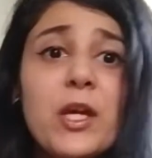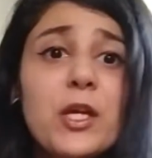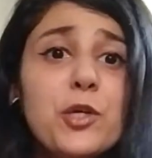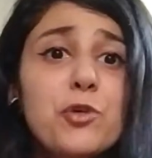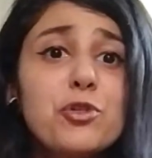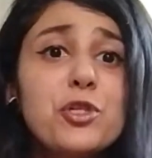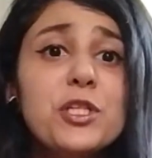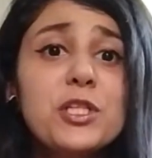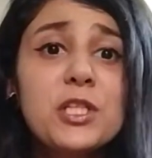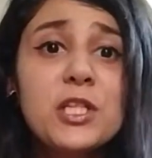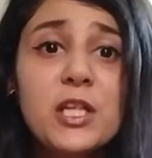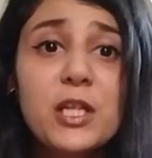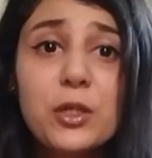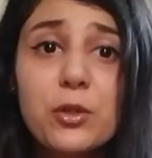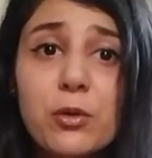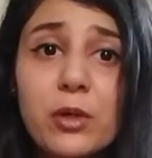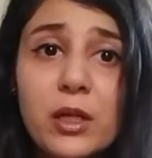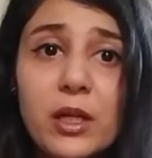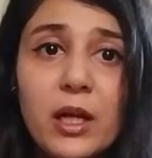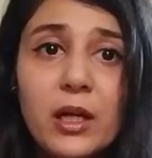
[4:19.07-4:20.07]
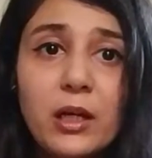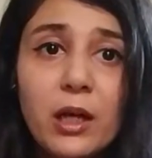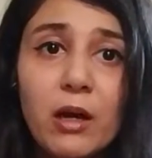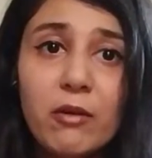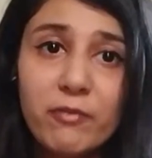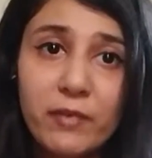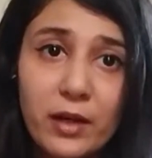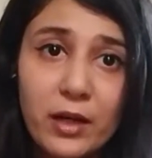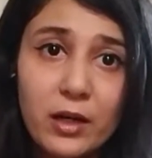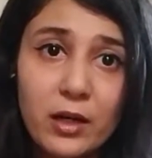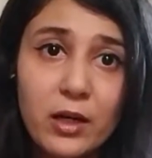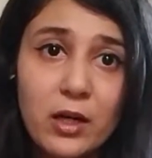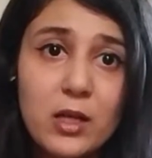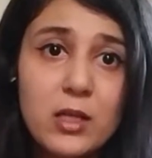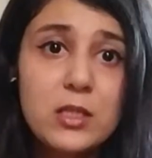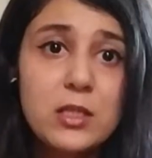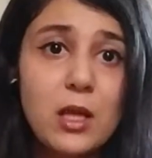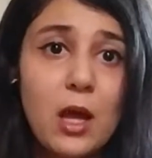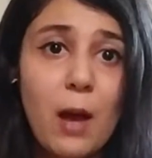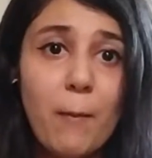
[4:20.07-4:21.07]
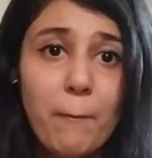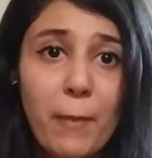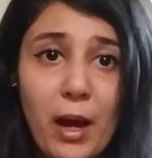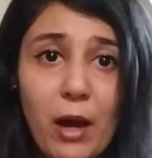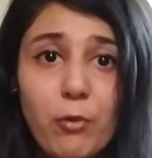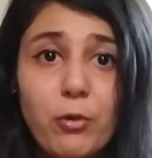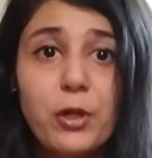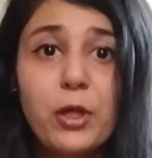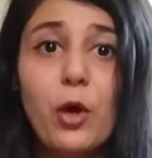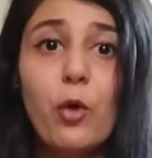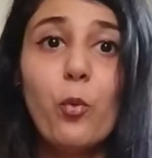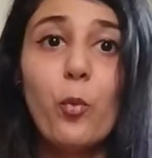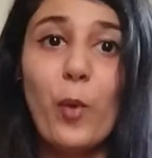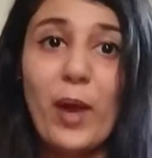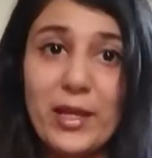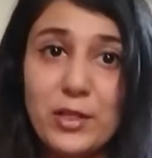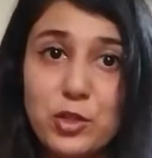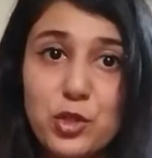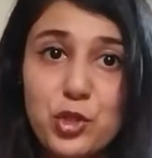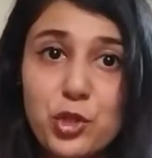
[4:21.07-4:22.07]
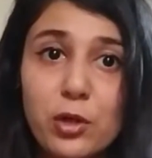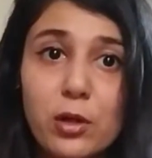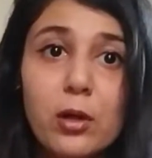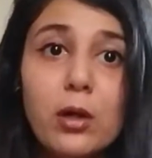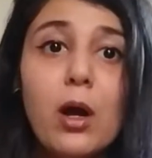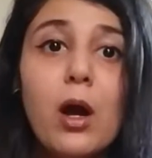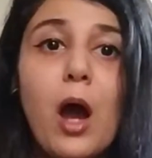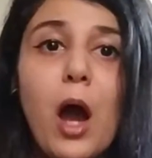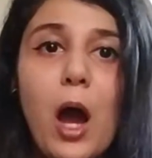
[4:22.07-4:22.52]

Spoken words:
You just need to create awareness about your venture